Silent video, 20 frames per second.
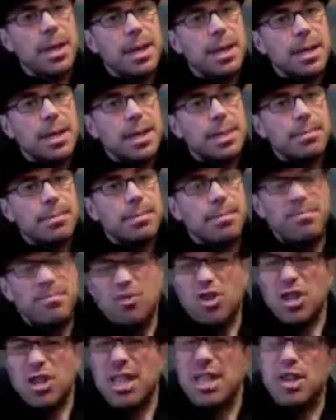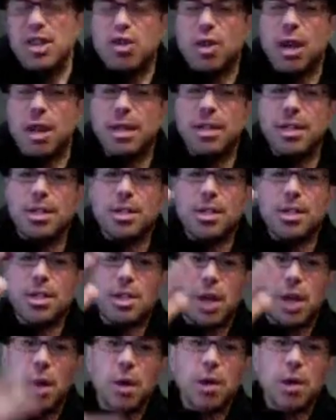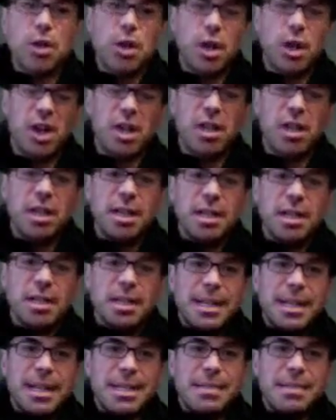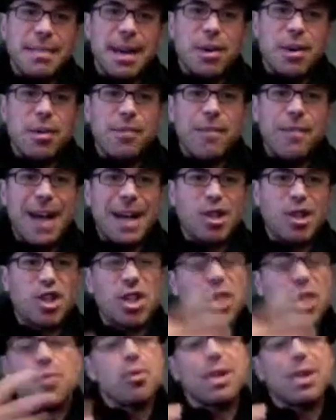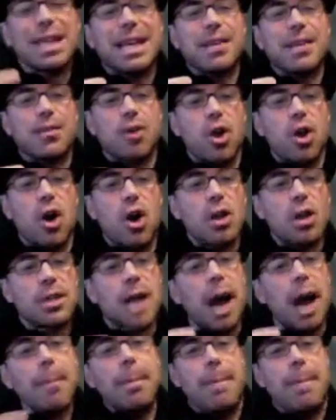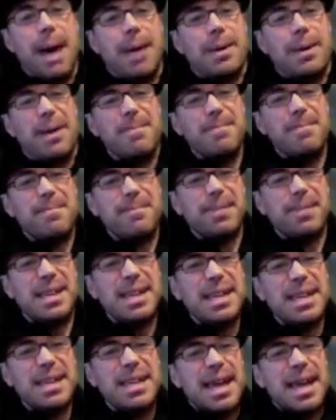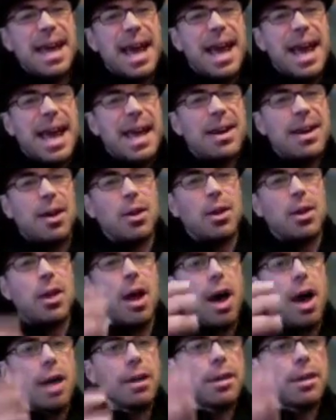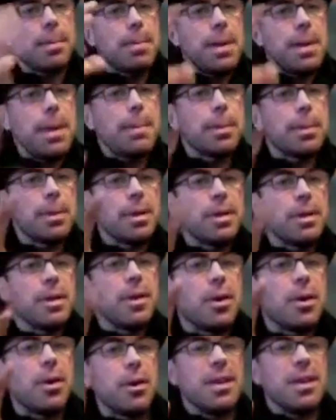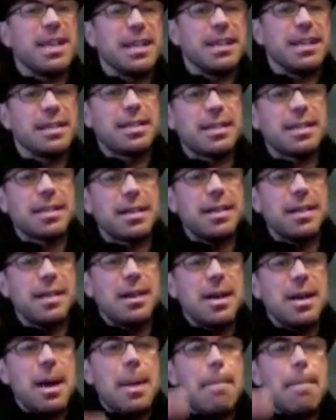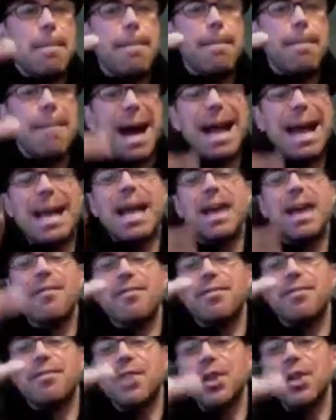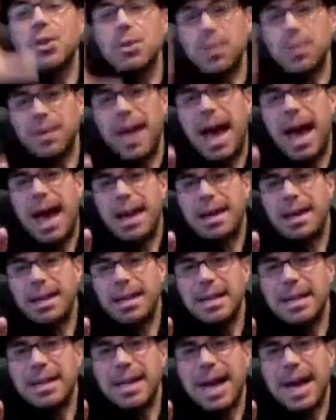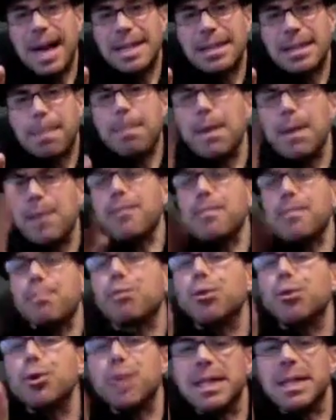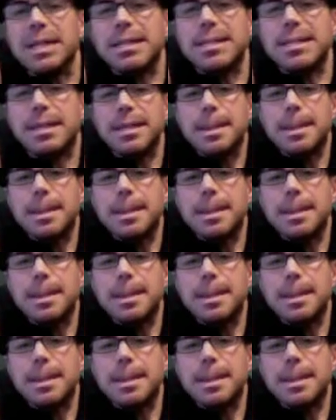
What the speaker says: So she didn't try to discourage her. As a matter of fact, she didn't really give her a hard time about it. And a lot of the people in the audience might have viewed that as a bit of imprudence.